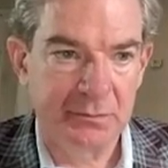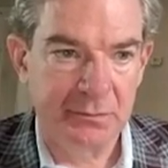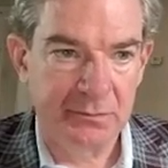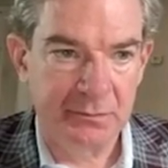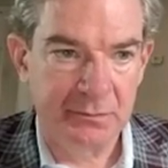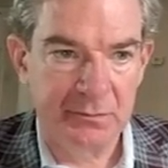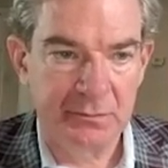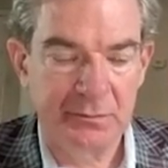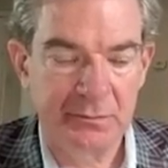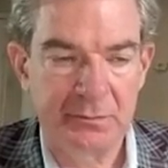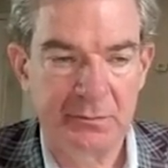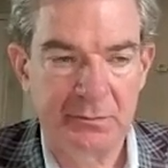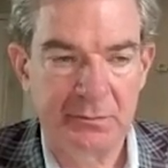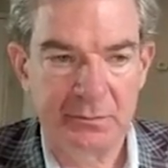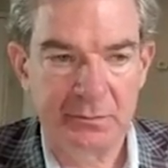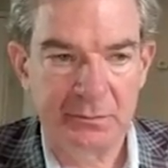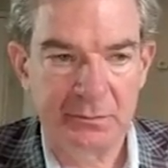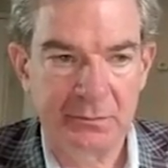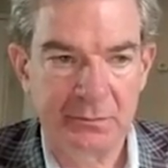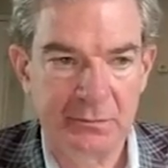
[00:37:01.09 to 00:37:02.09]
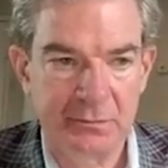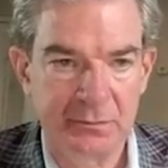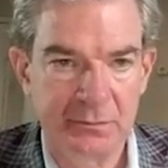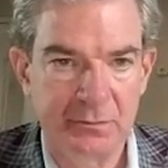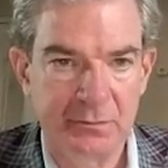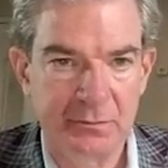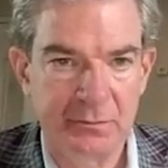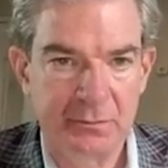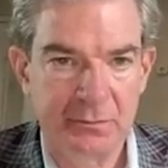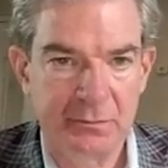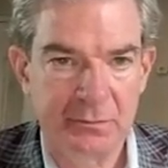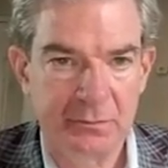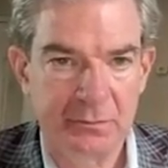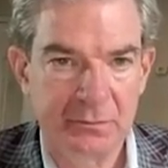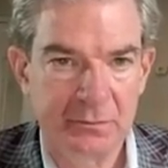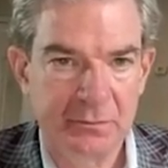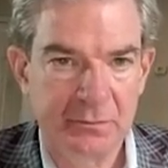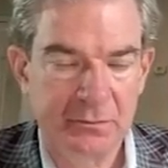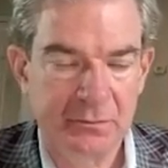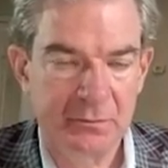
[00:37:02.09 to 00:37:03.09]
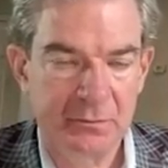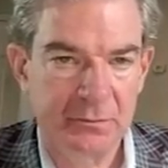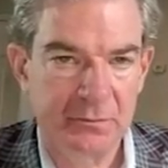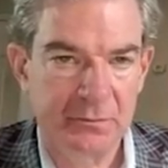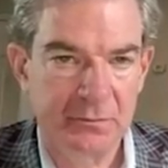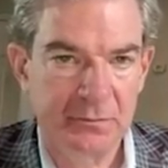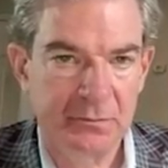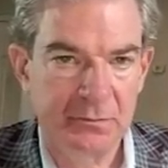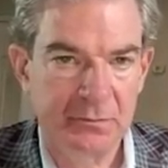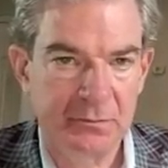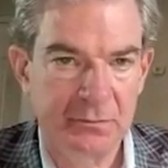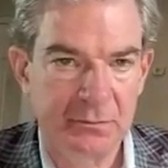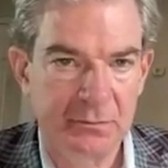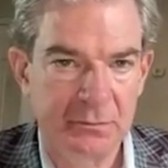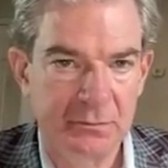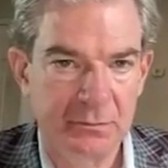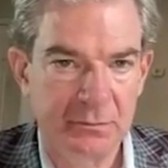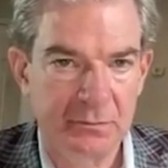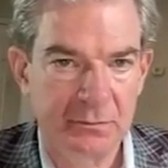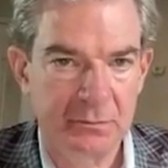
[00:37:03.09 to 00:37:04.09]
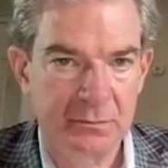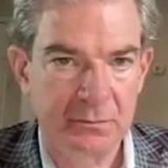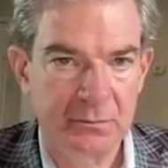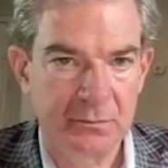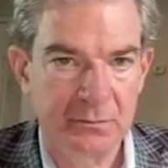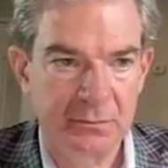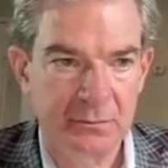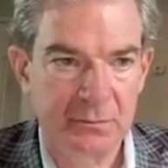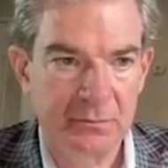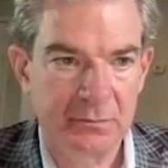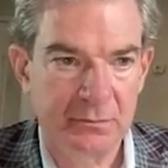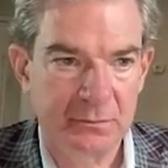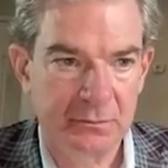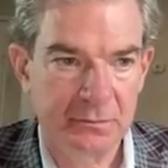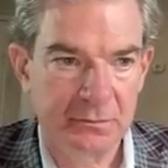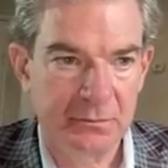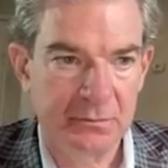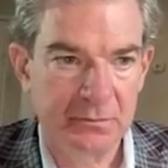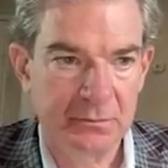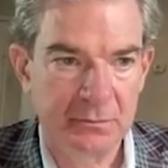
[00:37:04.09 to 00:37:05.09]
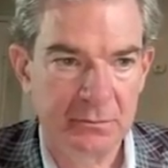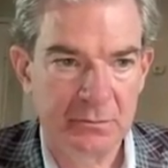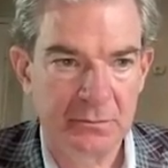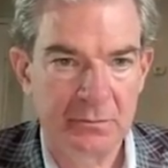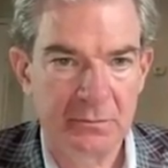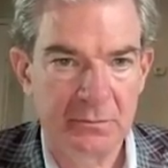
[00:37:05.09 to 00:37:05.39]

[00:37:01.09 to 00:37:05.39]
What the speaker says: No words are spoken by the person on screen.